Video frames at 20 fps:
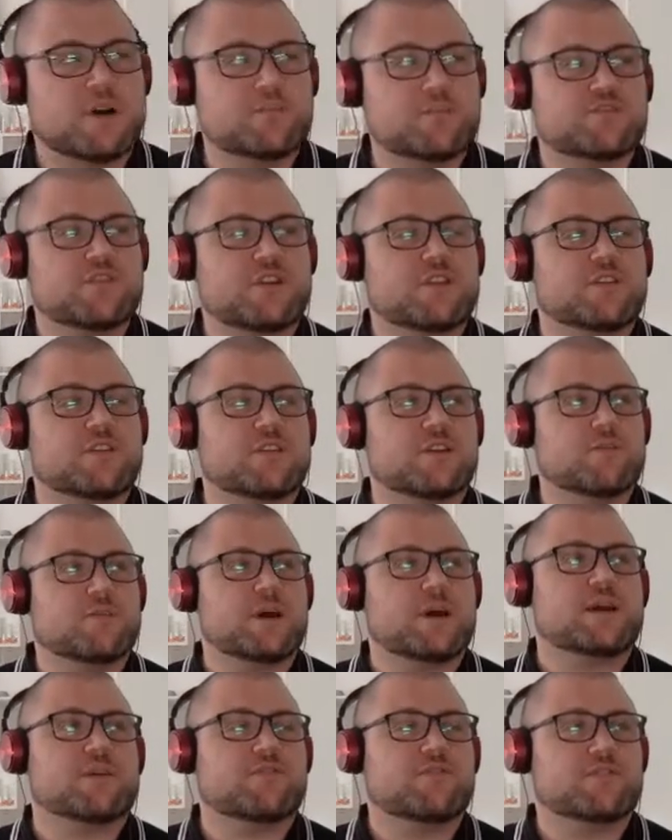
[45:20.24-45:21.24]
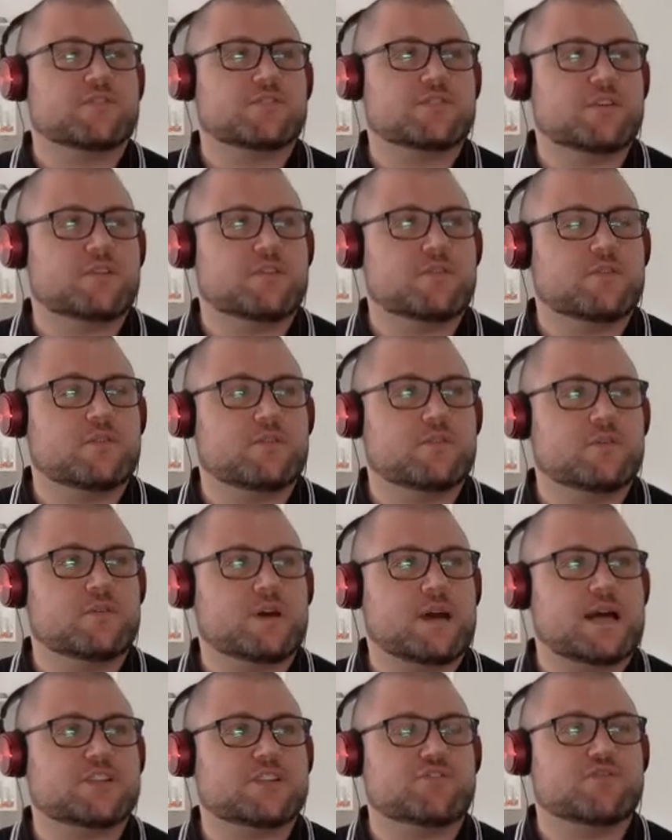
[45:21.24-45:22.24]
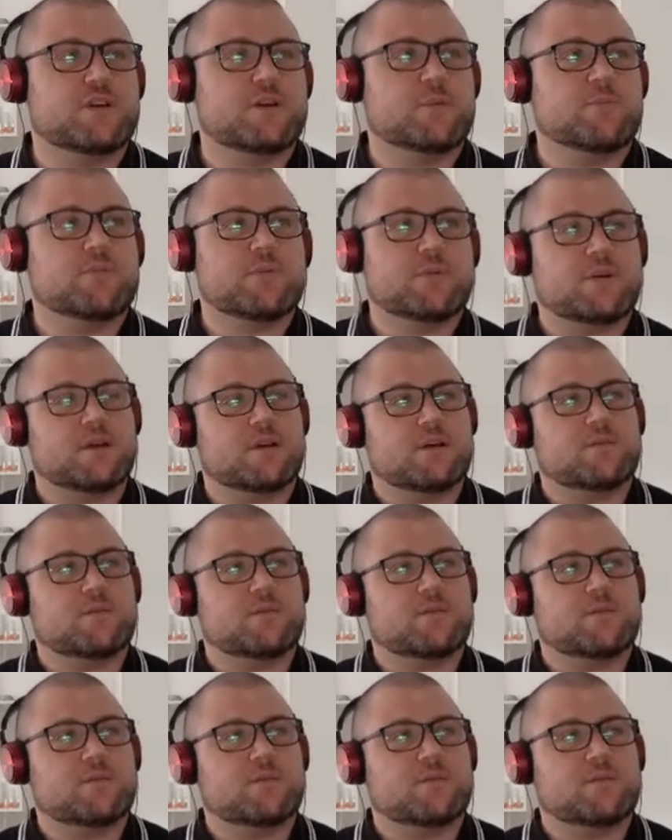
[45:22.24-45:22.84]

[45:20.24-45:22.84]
trying to think back. So Atrib